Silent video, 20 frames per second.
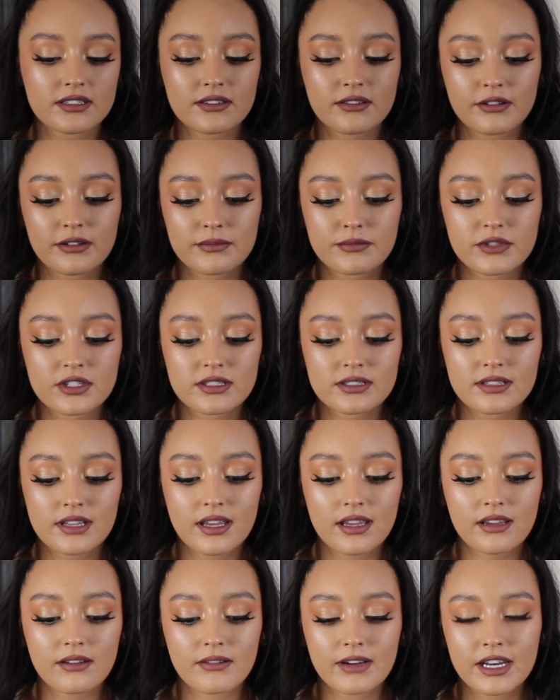so I'm just
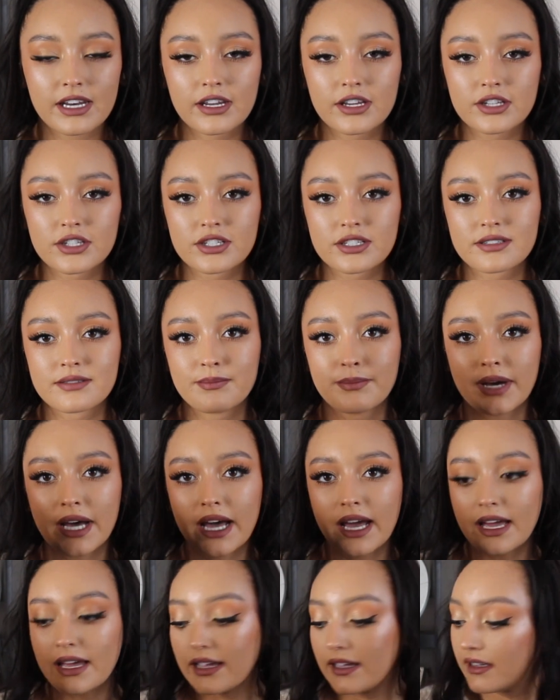like, why not just
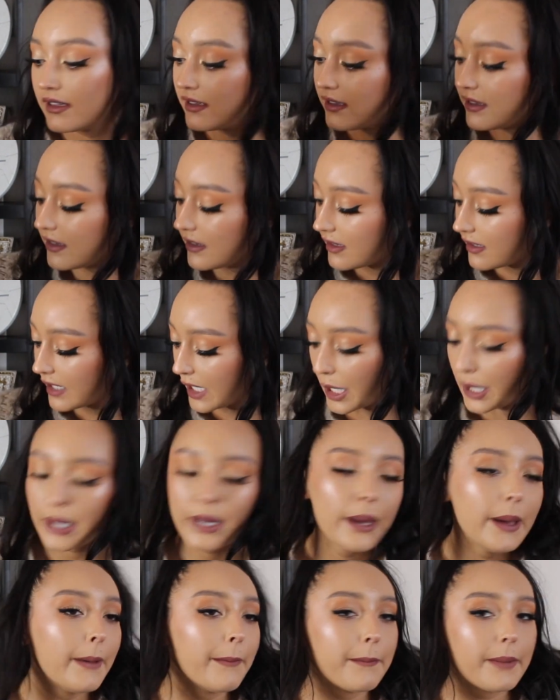buy
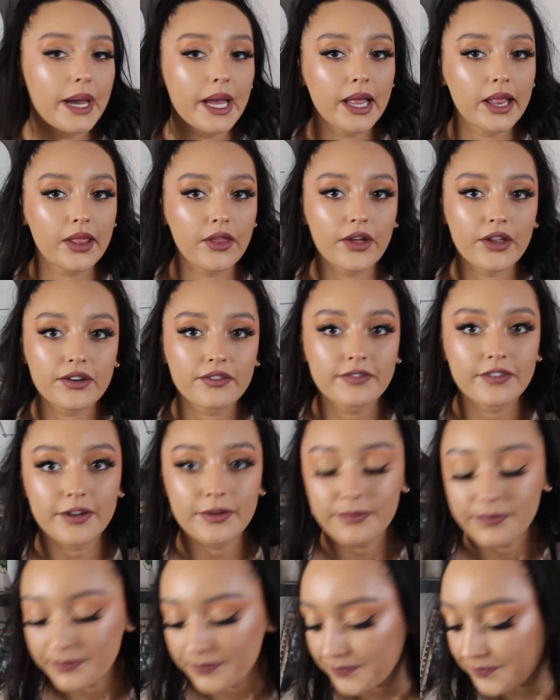a lot of
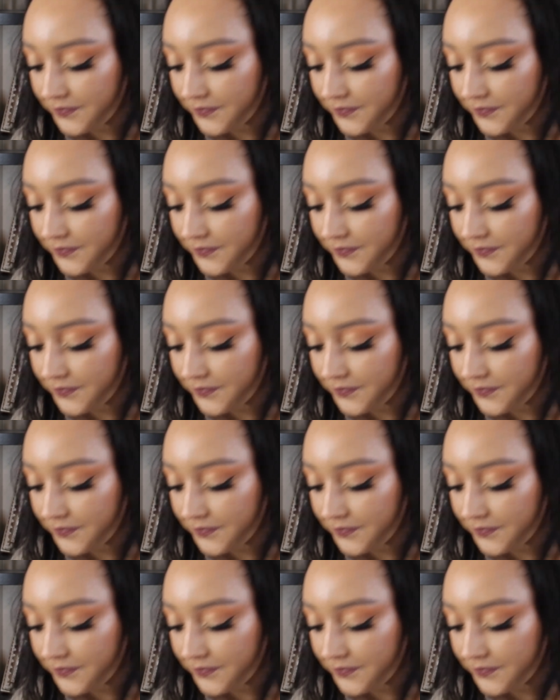them.